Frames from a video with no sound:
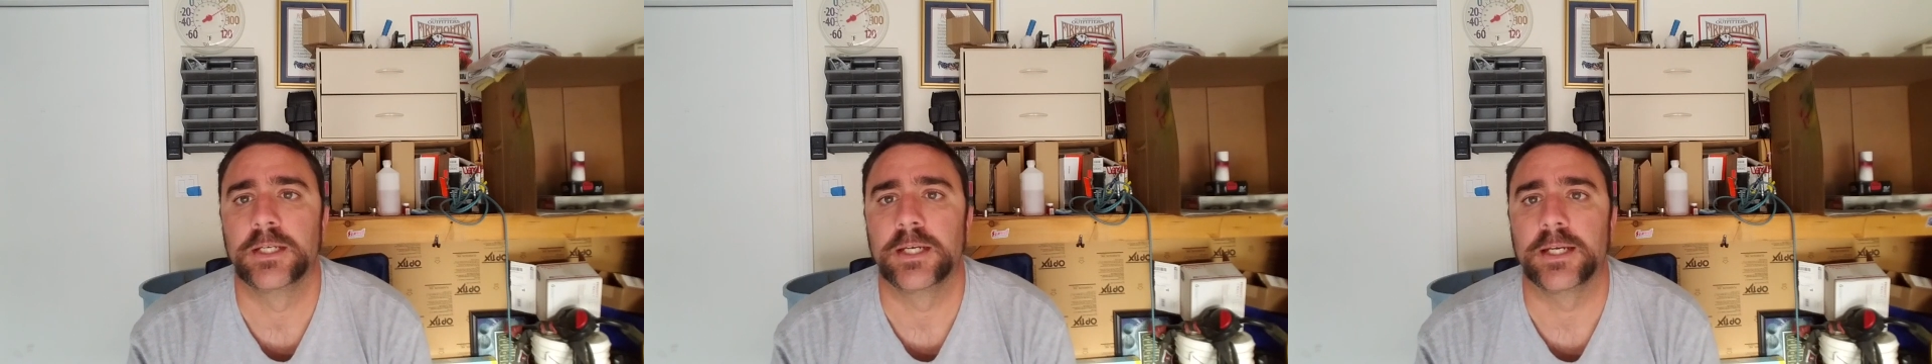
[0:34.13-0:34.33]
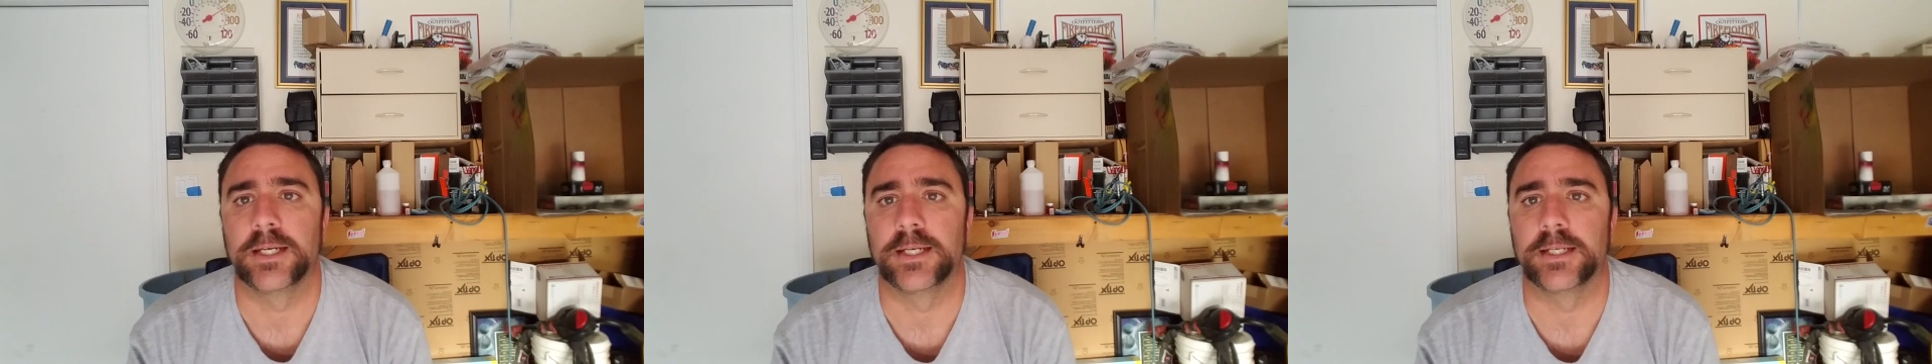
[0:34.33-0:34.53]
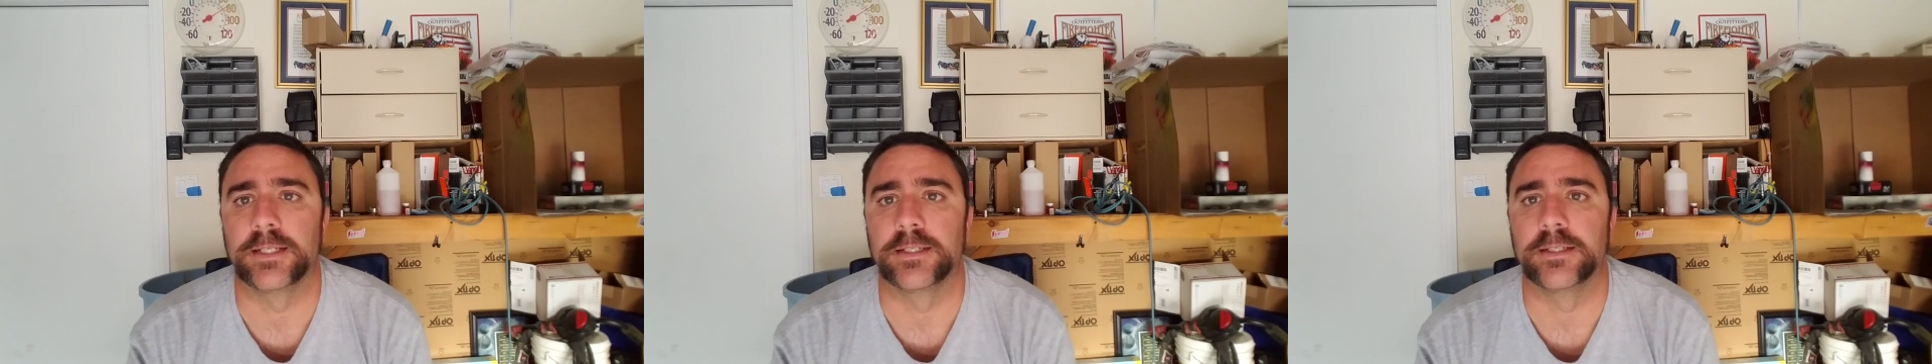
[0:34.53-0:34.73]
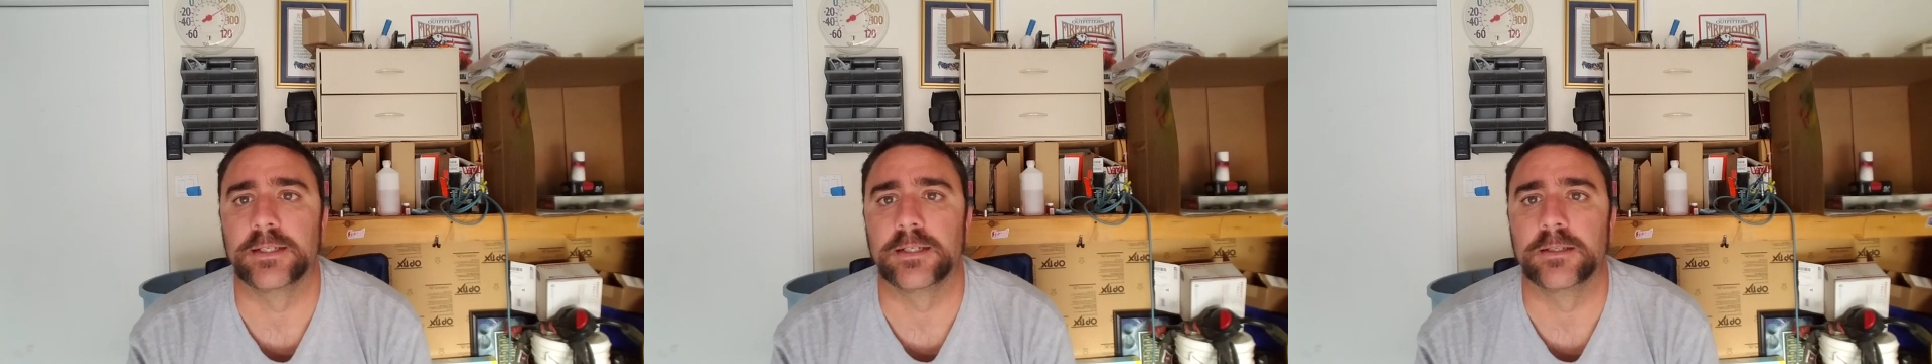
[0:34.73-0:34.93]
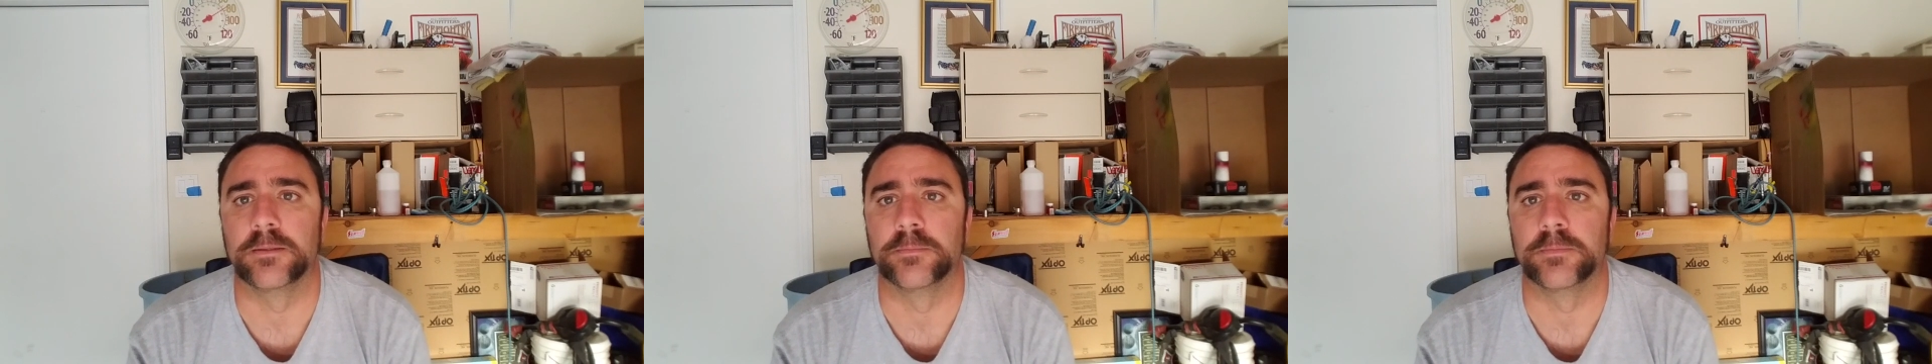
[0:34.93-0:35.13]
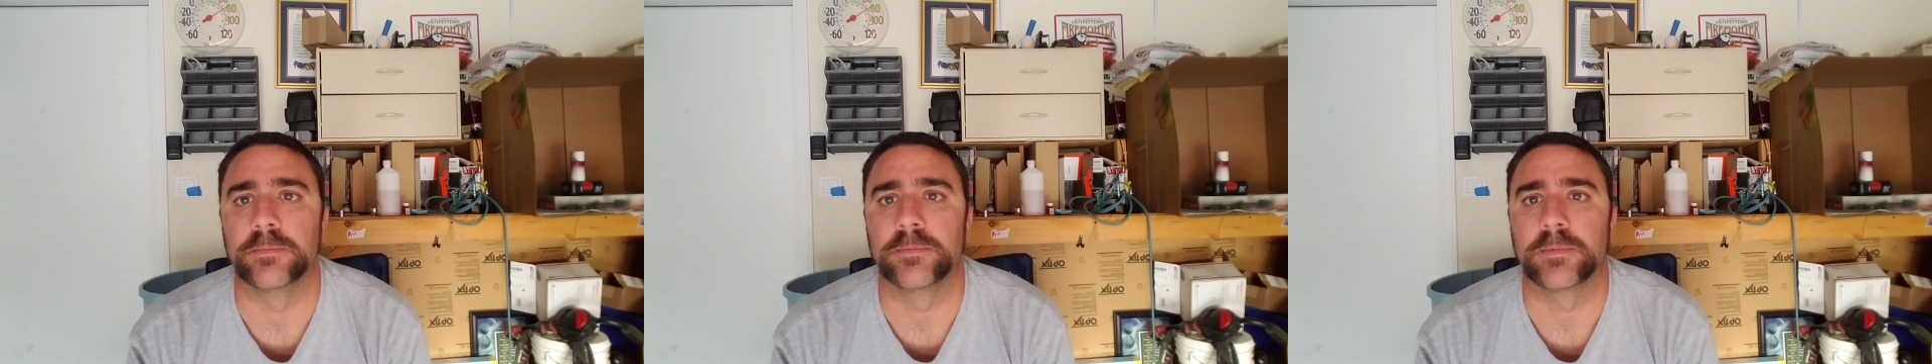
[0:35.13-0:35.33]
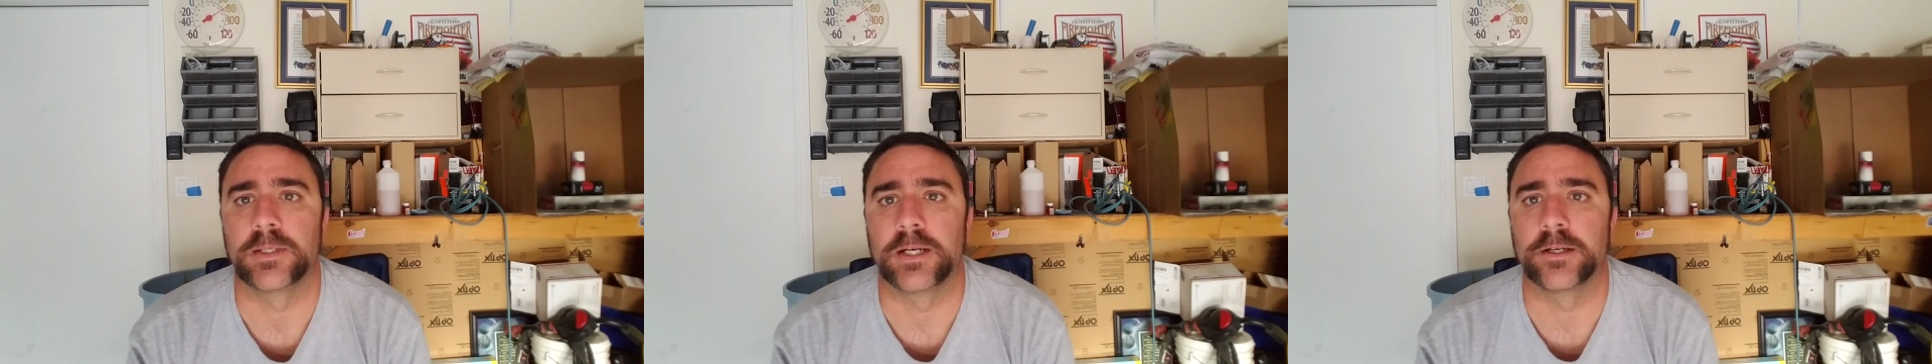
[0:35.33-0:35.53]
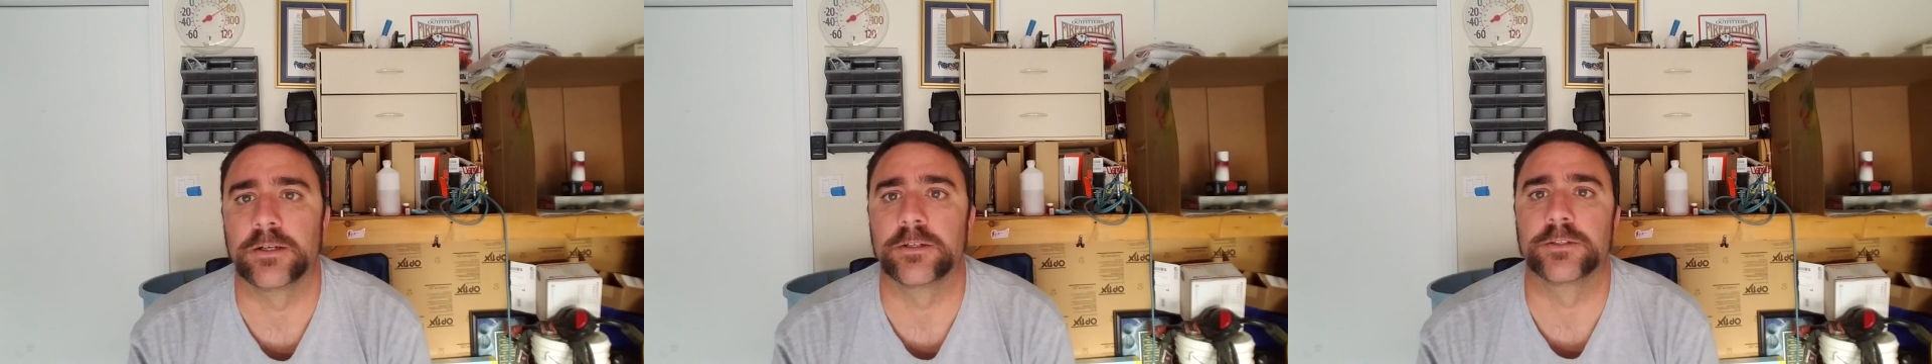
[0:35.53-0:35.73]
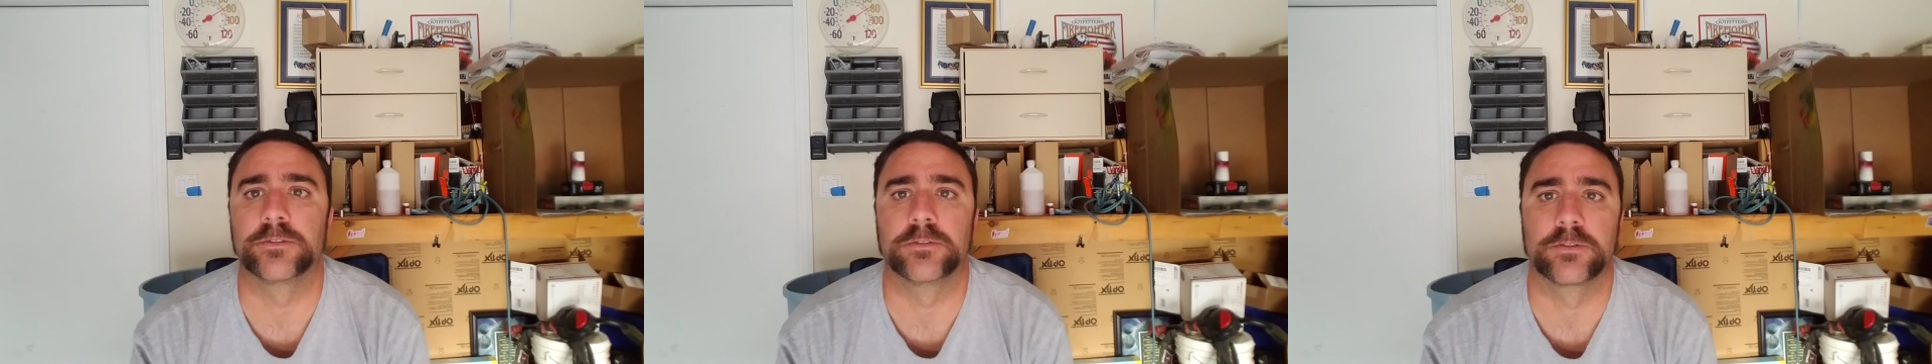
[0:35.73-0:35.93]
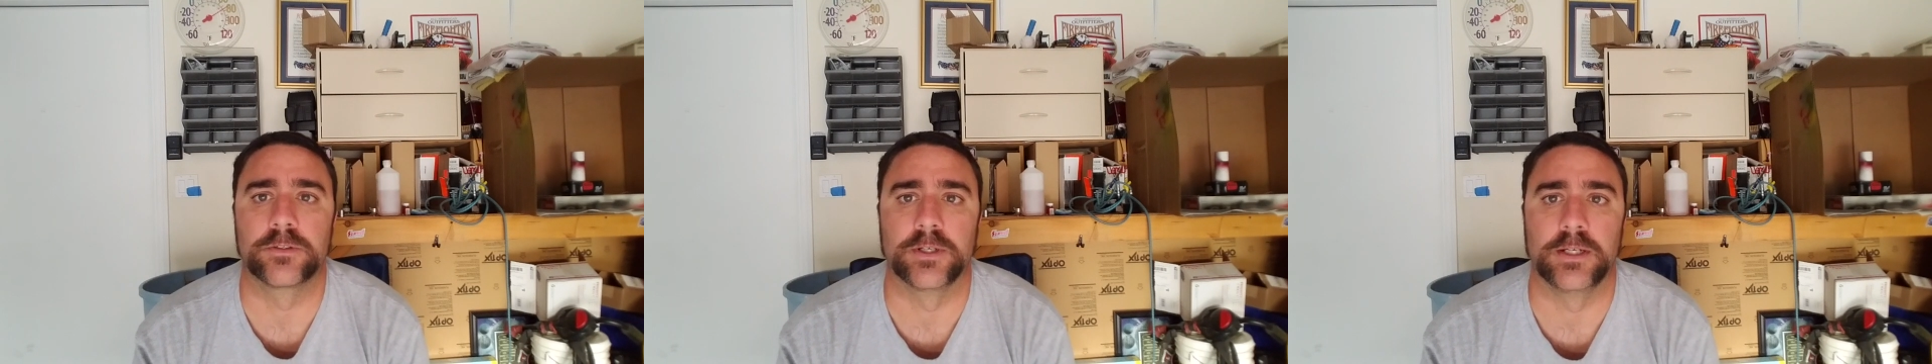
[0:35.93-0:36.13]
And I heard
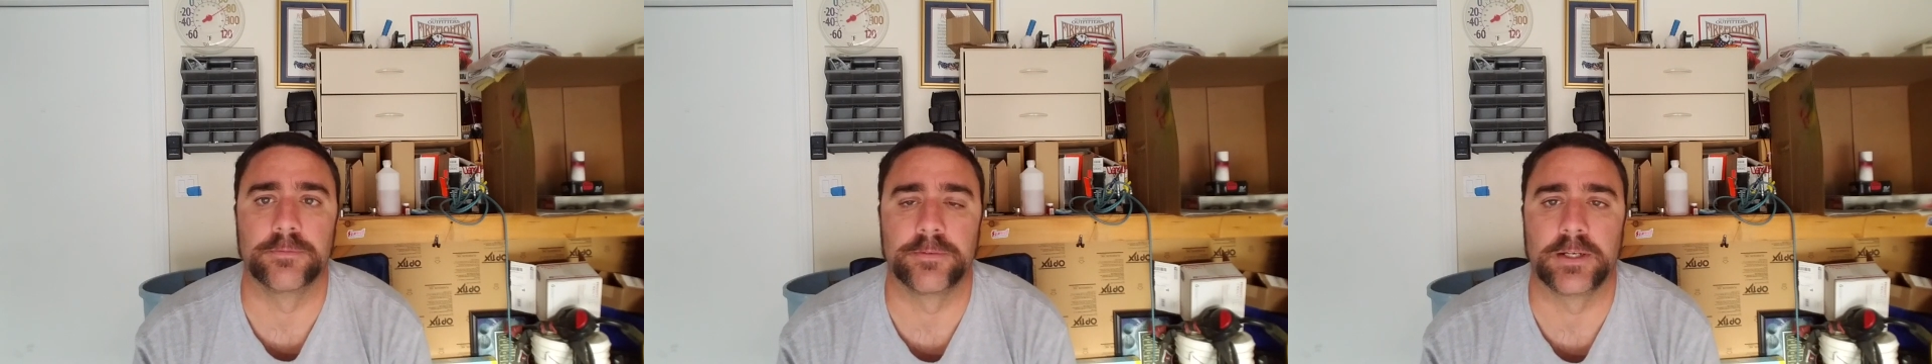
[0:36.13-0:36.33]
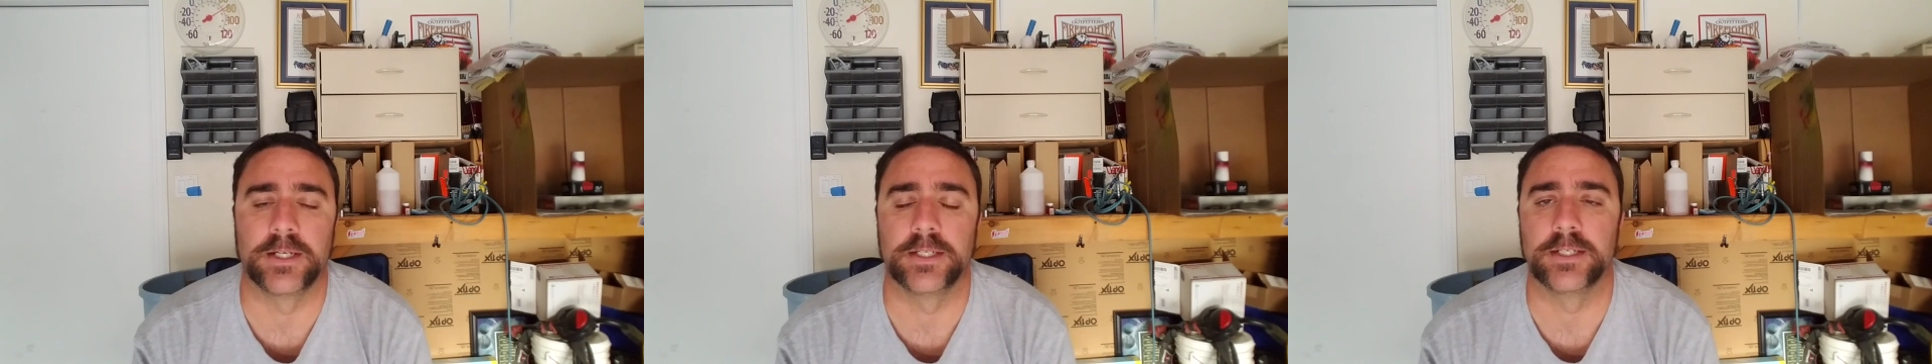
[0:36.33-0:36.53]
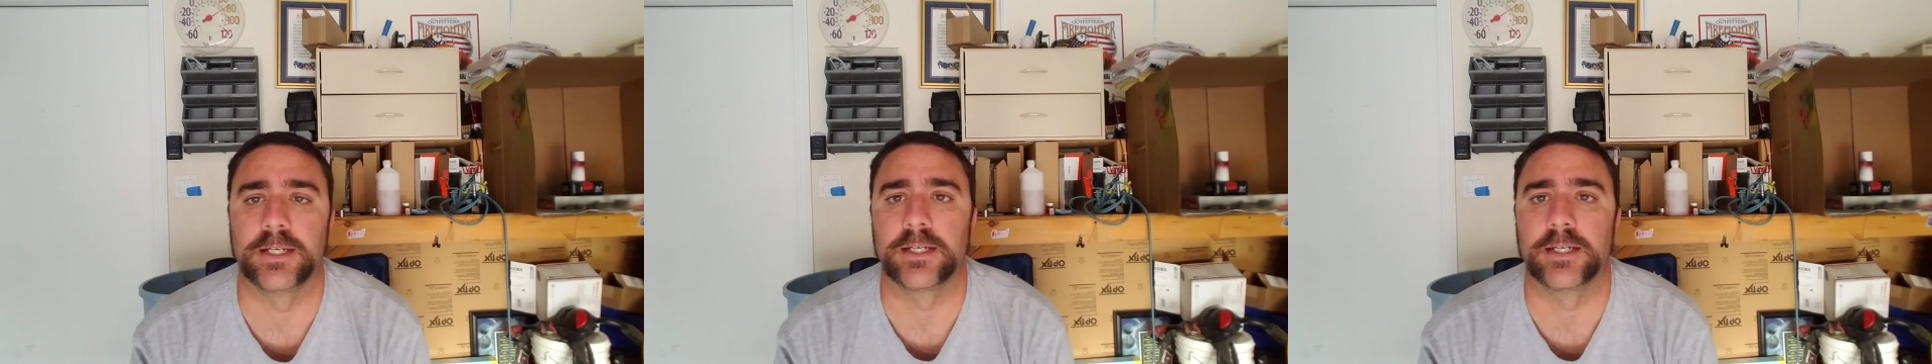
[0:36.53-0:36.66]
through the grapevine